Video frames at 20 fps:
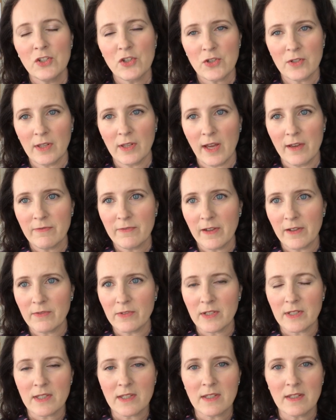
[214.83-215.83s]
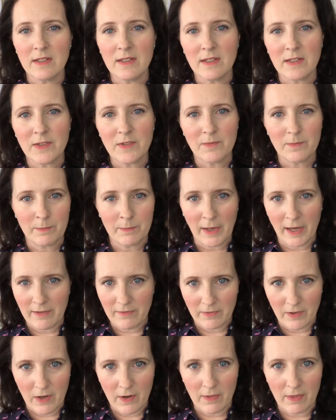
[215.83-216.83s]
July favorites is by
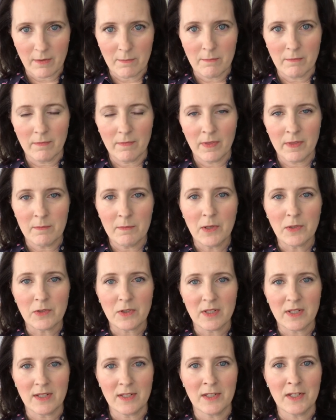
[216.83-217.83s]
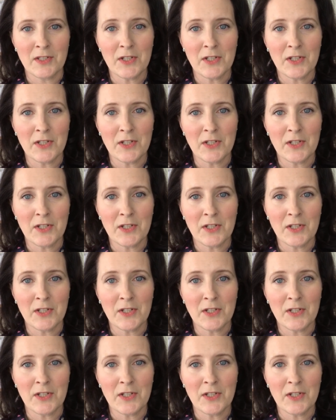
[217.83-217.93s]
far the most